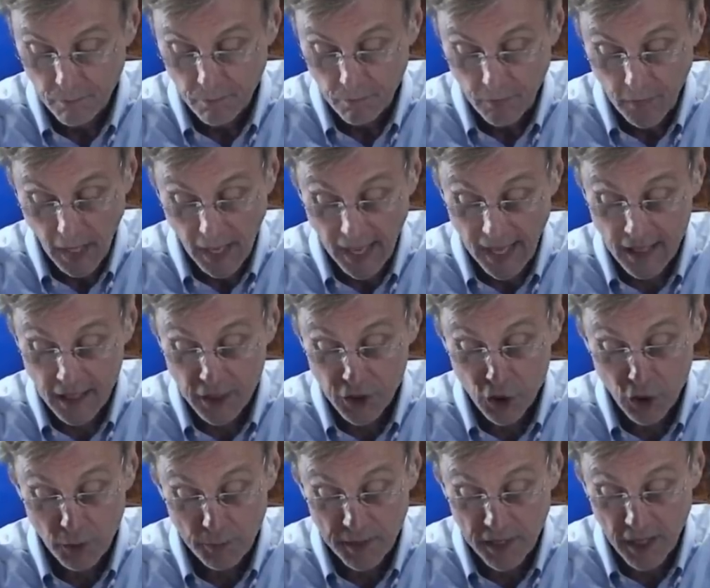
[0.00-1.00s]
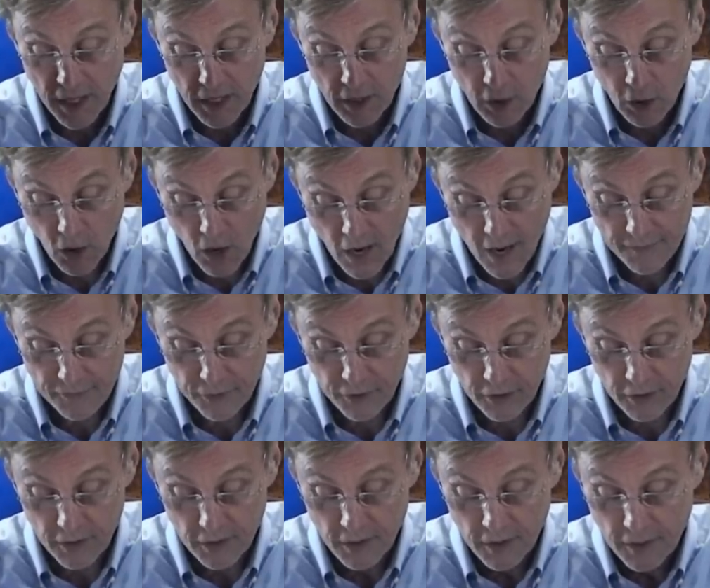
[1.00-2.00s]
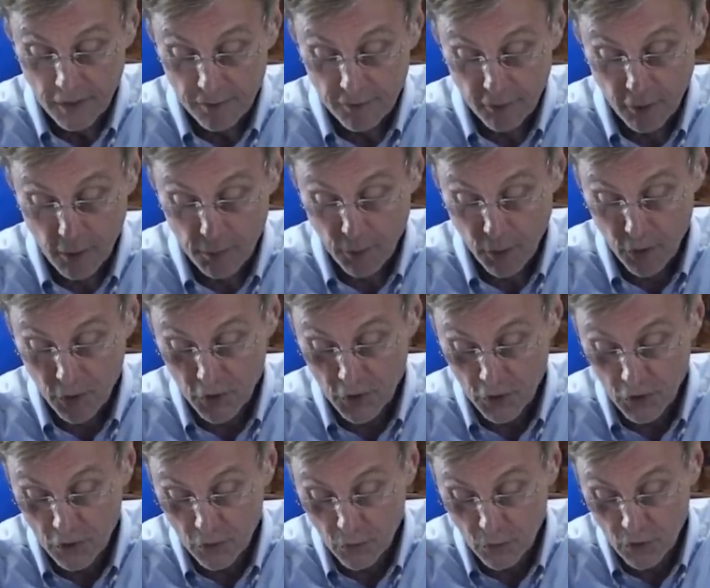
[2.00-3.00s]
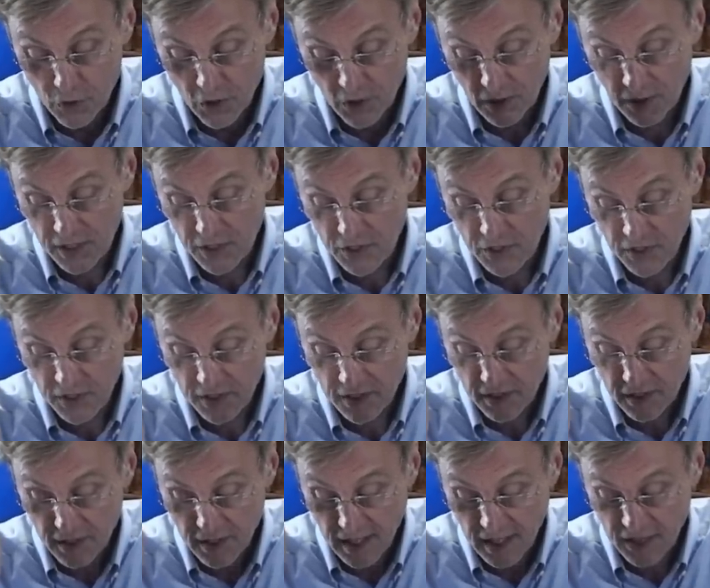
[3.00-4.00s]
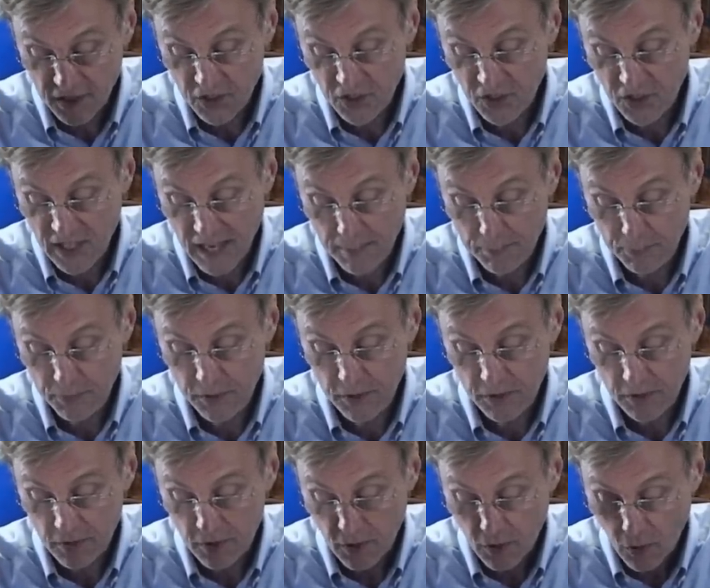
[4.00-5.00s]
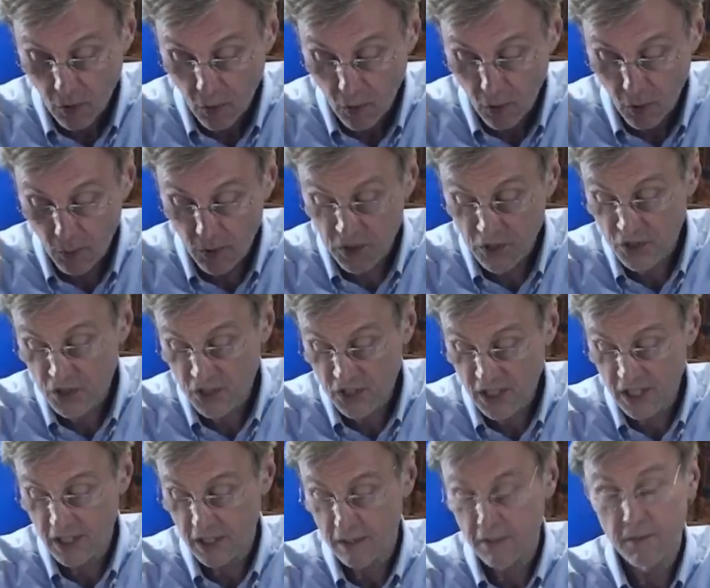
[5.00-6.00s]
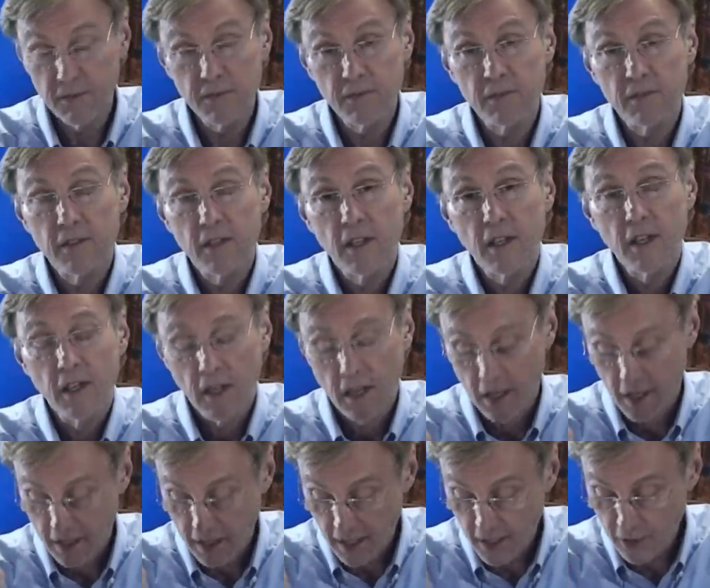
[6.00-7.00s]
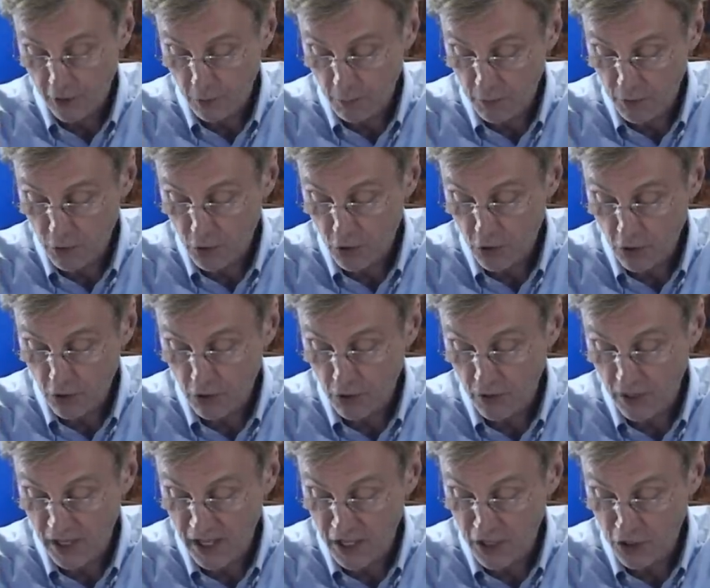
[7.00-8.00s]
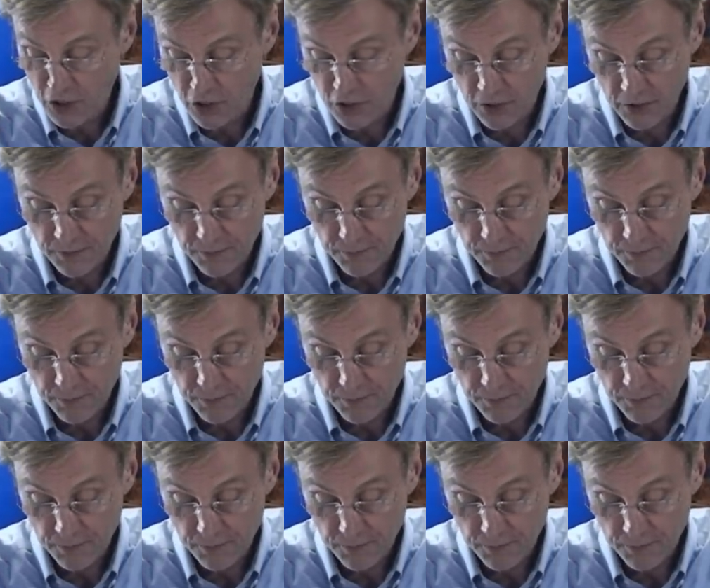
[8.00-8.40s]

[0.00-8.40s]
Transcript: And it shall be unlawful for a person to solicit, accept, or receive a contribution or donation